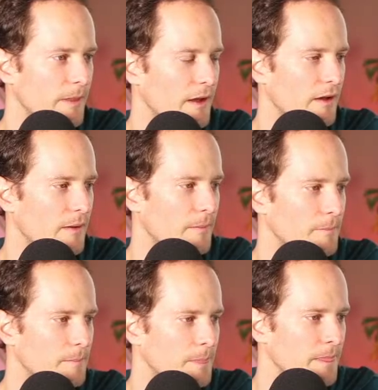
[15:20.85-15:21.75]

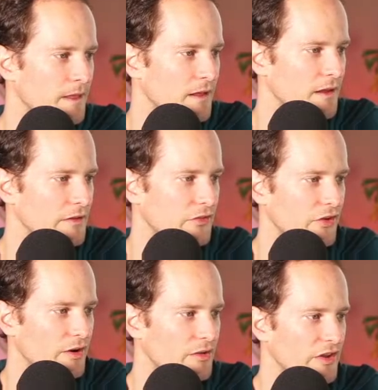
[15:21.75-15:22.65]
And
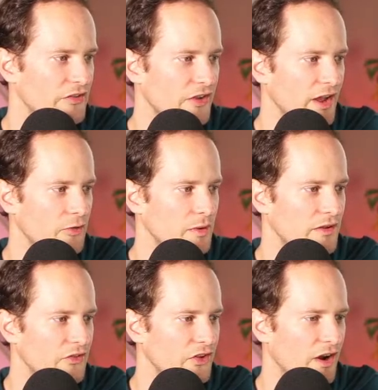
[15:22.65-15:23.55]
so in this case, we
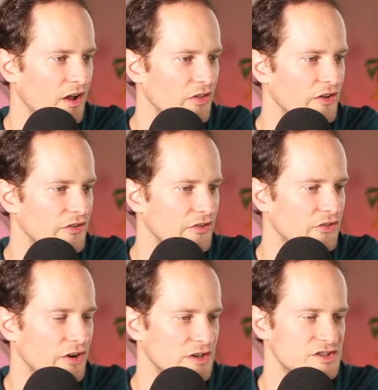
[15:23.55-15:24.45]
can see all these
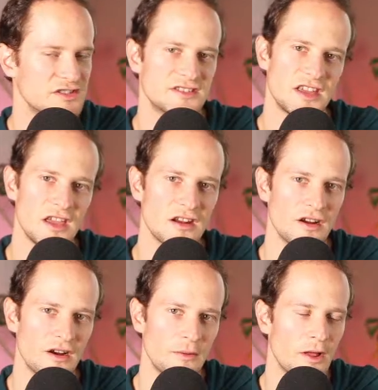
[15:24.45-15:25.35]
instructions
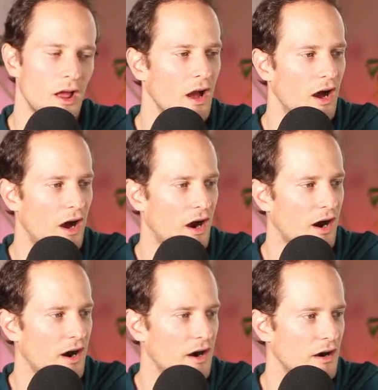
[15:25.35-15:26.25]
here
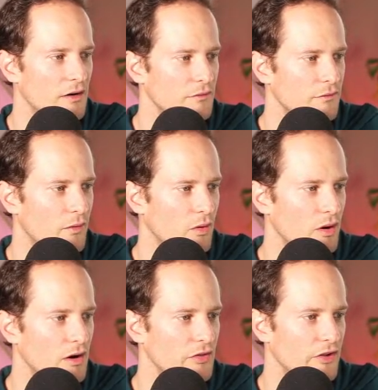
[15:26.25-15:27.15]
are
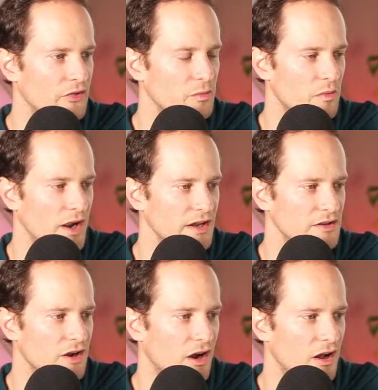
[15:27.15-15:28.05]
for this write
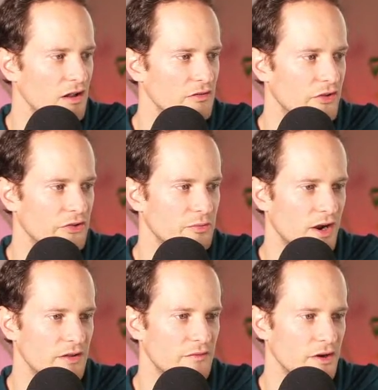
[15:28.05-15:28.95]
call, this
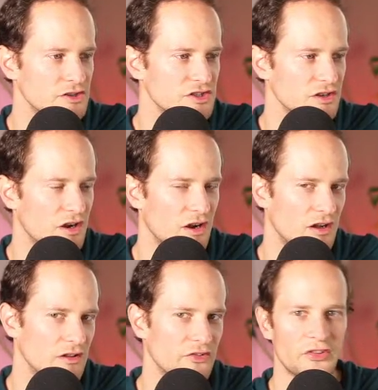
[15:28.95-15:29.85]
write function
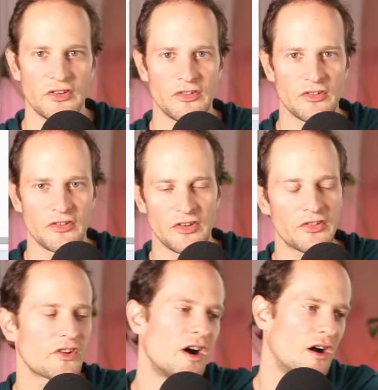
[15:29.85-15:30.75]
call,
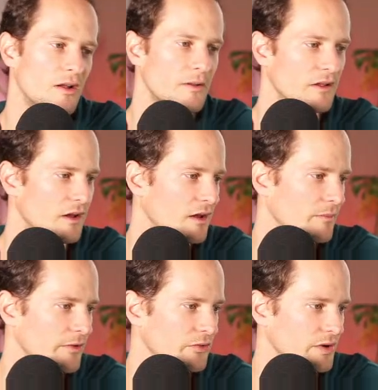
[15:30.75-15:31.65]
syscall
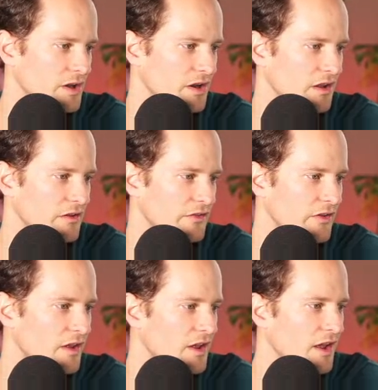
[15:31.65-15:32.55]
is what it is.
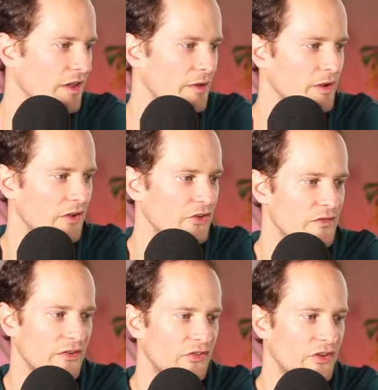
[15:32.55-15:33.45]
And then we also
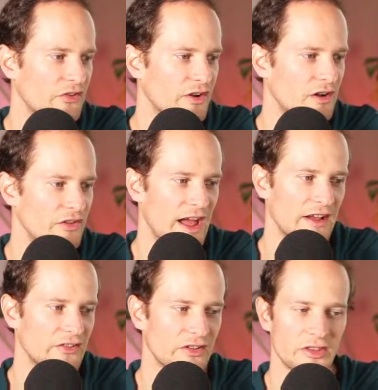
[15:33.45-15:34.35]
have a syscall to
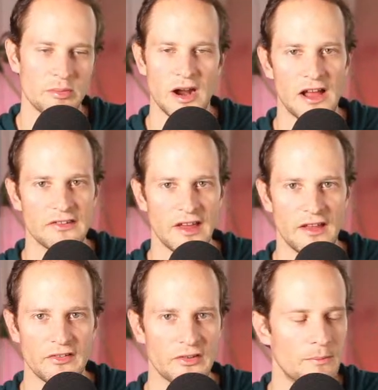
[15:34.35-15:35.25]
exit the
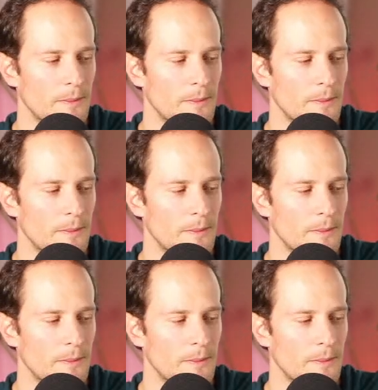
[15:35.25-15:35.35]
process.